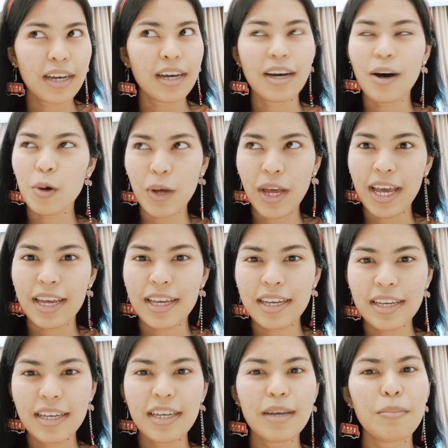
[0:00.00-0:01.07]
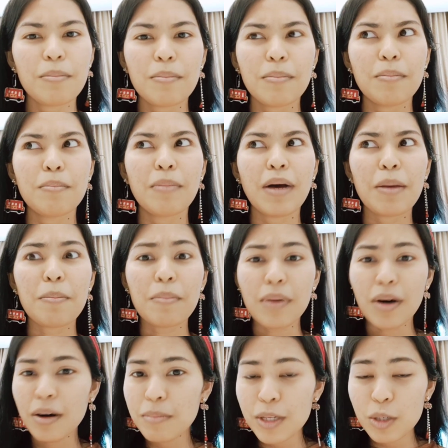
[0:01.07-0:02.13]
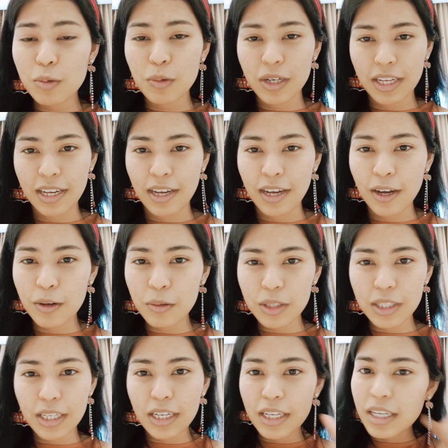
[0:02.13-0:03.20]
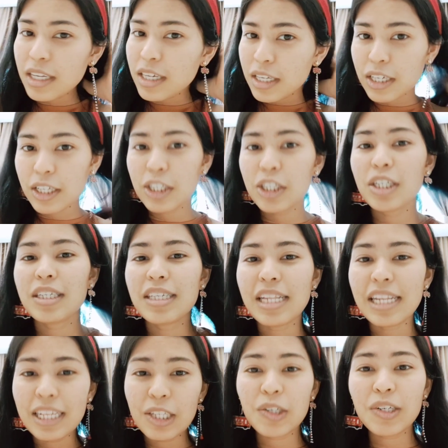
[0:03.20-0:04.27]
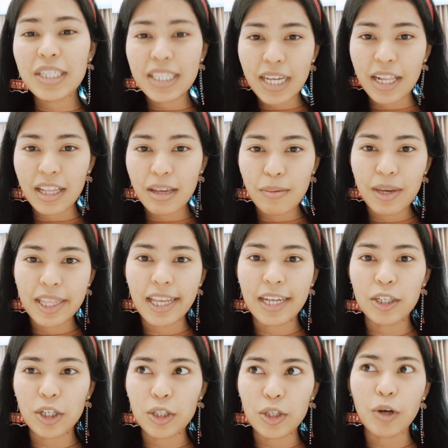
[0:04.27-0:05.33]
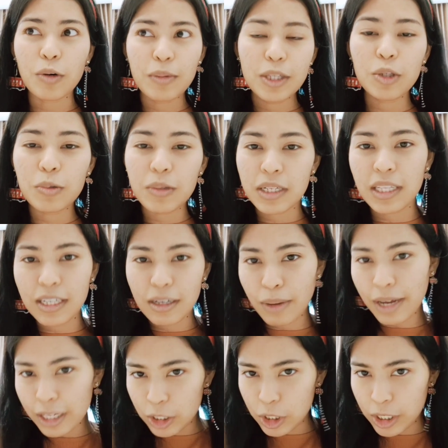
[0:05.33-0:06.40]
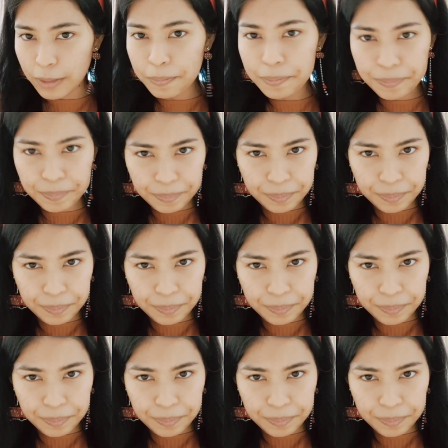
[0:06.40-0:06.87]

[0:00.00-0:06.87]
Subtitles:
okay, my mom is working out. She's literally telling me that she's going to a nearby gym.